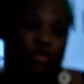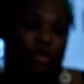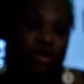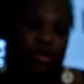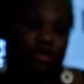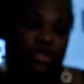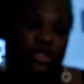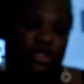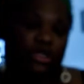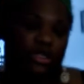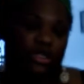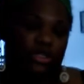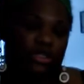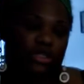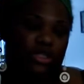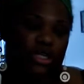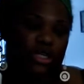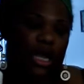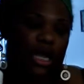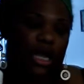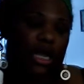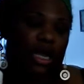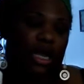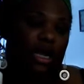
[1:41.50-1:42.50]
a protein
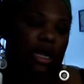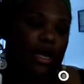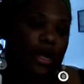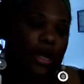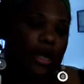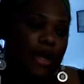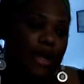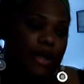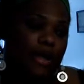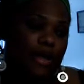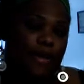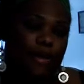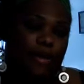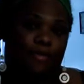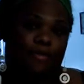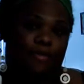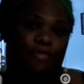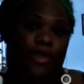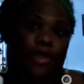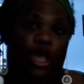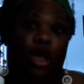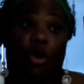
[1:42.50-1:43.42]
shake um,